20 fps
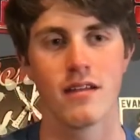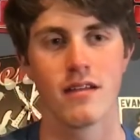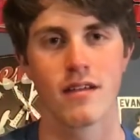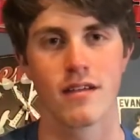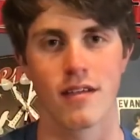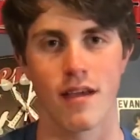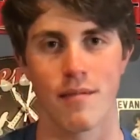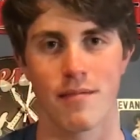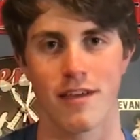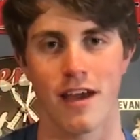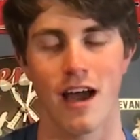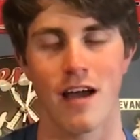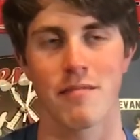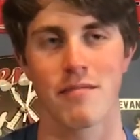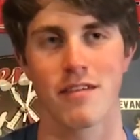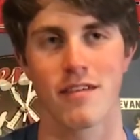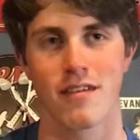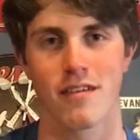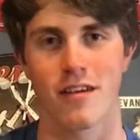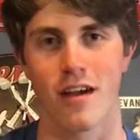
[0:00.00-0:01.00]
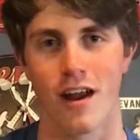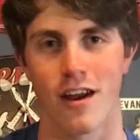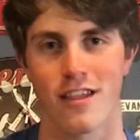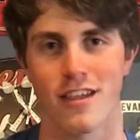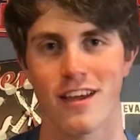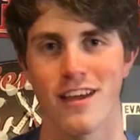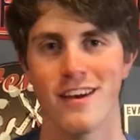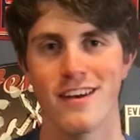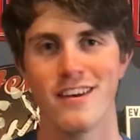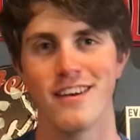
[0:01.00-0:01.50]
Sometimes
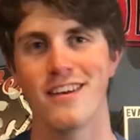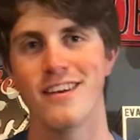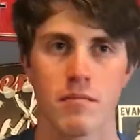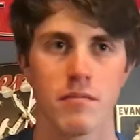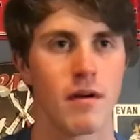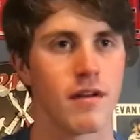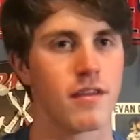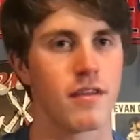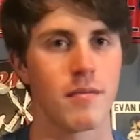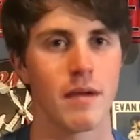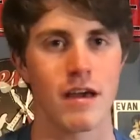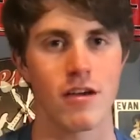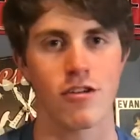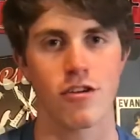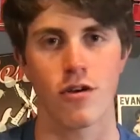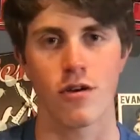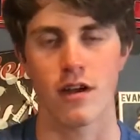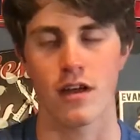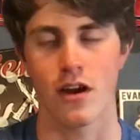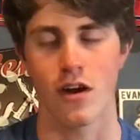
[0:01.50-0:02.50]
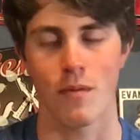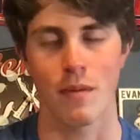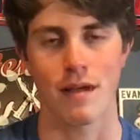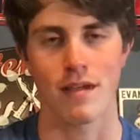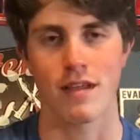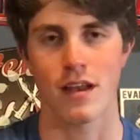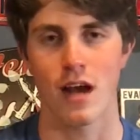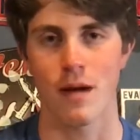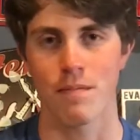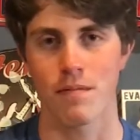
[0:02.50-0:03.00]
constant. But to make sure you don't
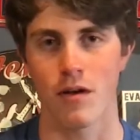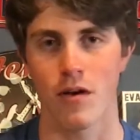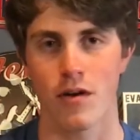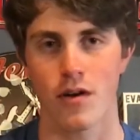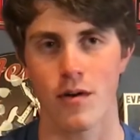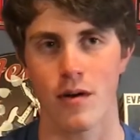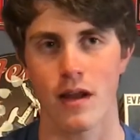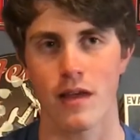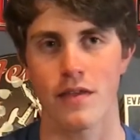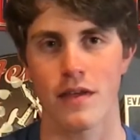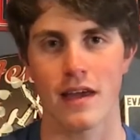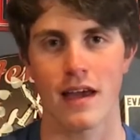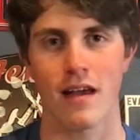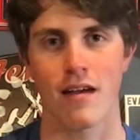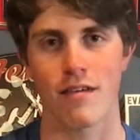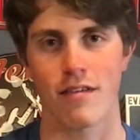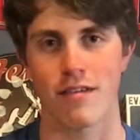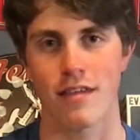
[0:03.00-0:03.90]
miss an upload or anything else,